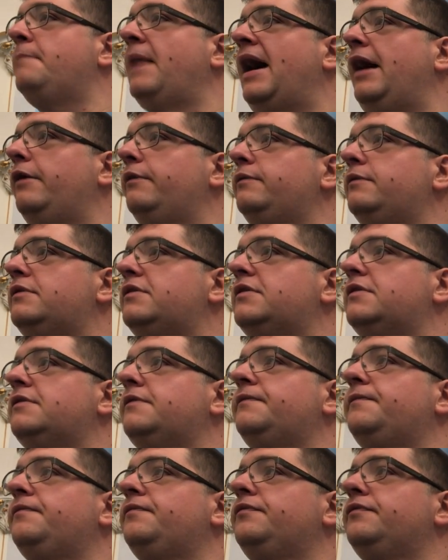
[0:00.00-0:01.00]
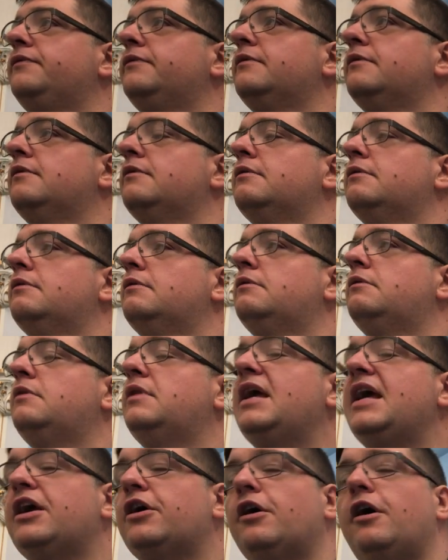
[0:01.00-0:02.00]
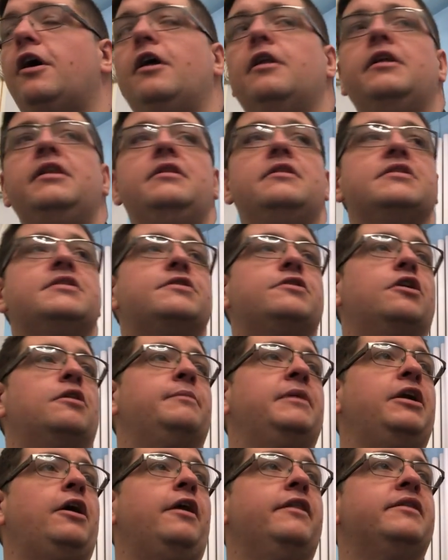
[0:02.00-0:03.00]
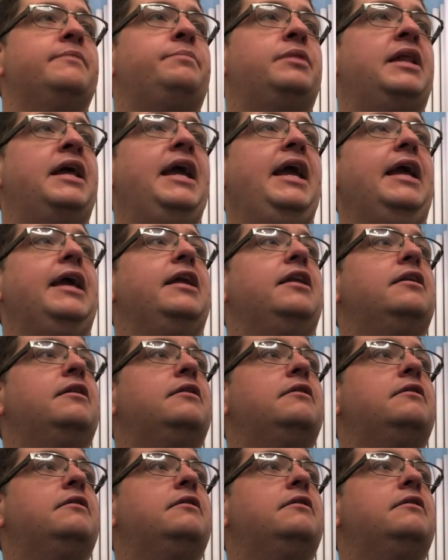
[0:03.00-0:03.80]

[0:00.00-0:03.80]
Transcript: Mount. And they call it the Sermon on the Plain.